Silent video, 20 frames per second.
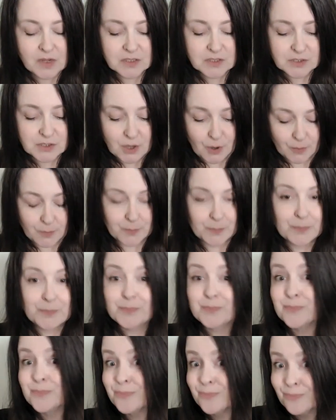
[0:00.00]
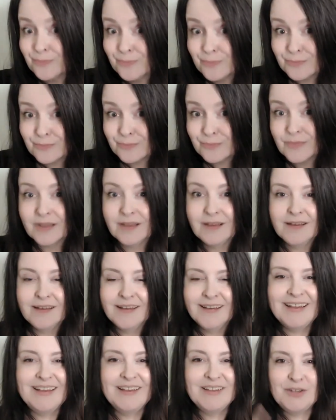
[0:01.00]
So
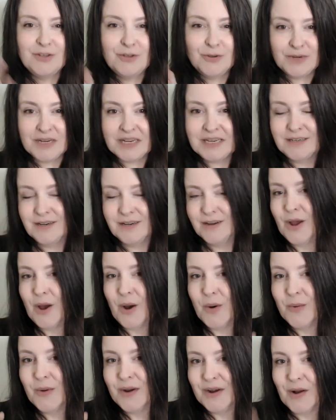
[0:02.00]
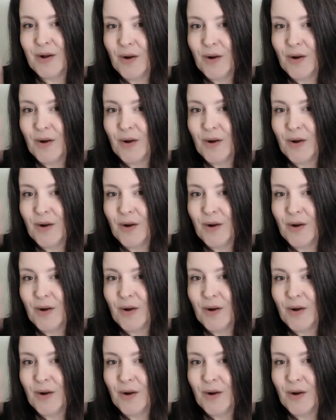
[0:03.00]
you need to know when to